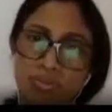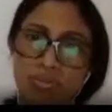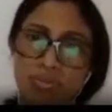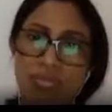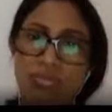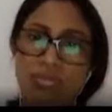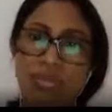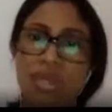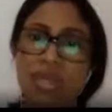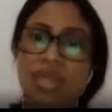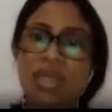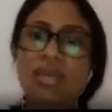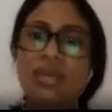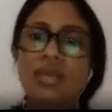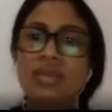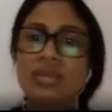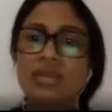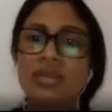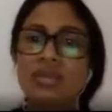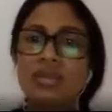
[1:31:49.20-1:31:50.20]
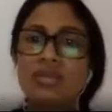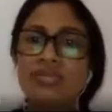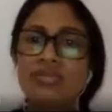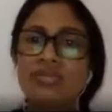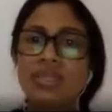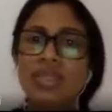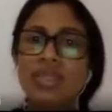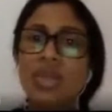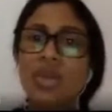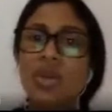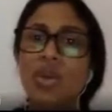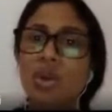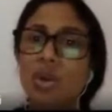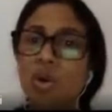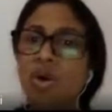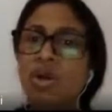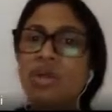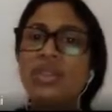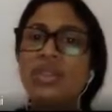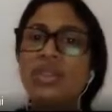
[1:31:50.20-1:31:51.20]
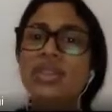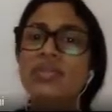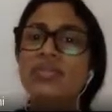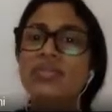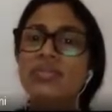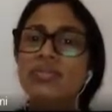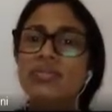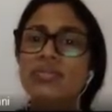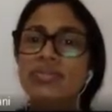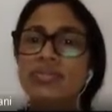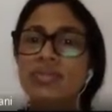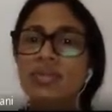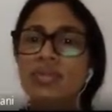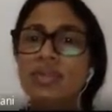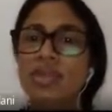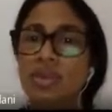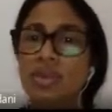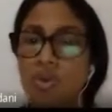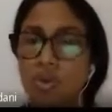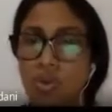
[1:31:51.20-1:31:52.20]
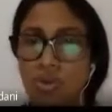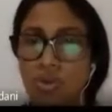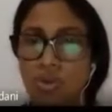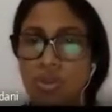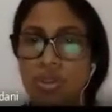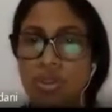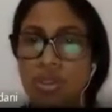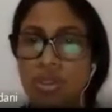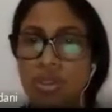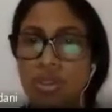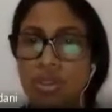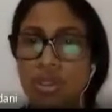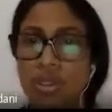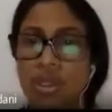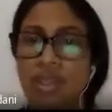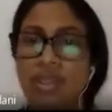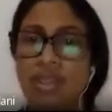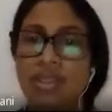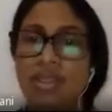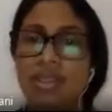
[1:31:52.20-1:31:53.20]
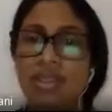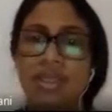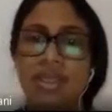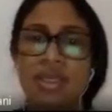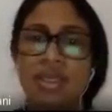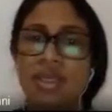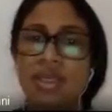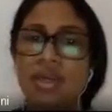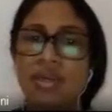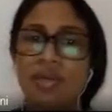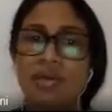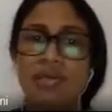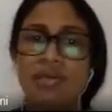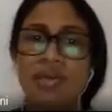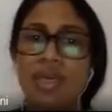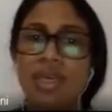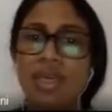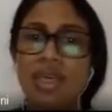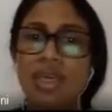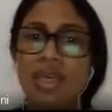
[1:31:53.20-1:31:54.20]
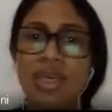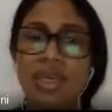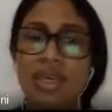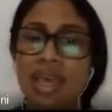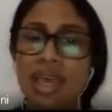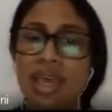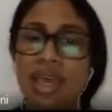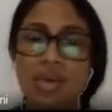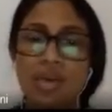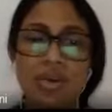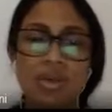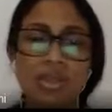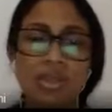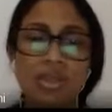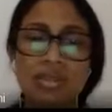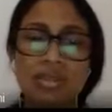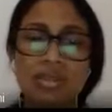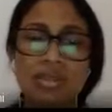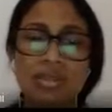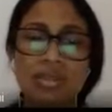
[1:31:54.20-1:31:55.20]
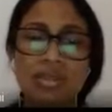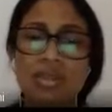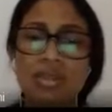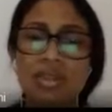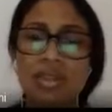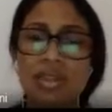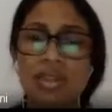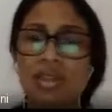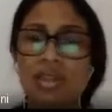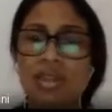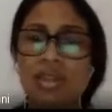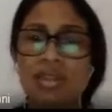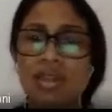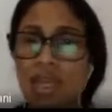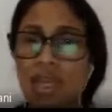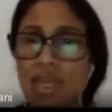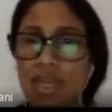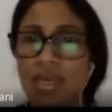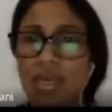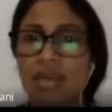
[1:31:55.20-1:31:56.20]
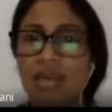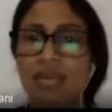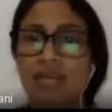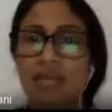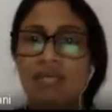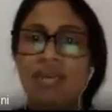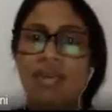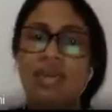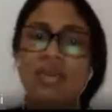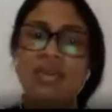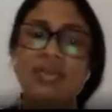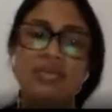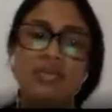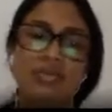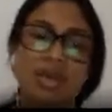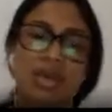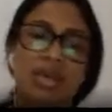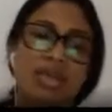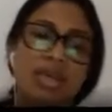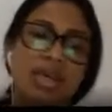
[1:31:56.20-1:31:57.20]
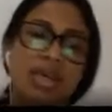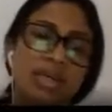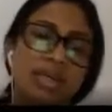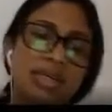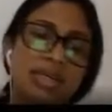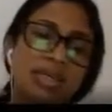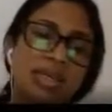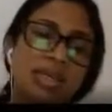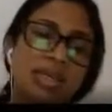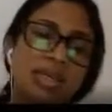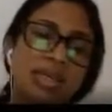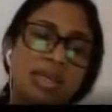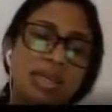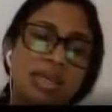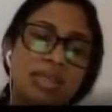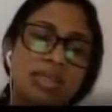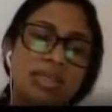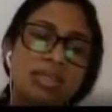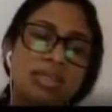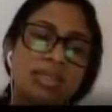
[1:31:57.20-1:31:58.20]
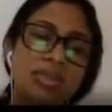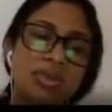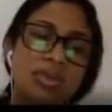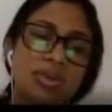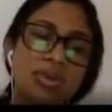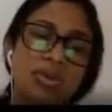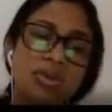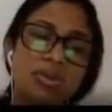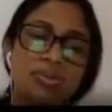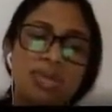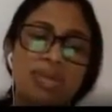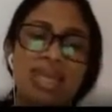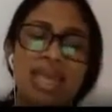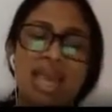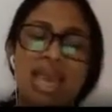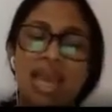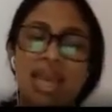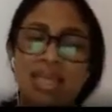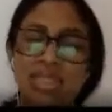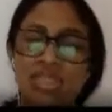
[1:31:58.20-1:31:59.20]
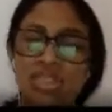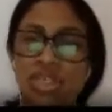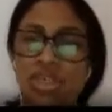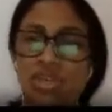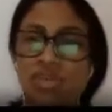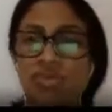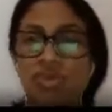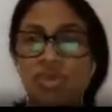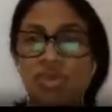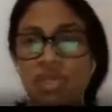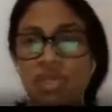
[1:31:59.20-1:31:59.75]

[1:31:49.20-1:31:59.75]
very long-term growth, right? We cannot tell when one country is going to be achieved.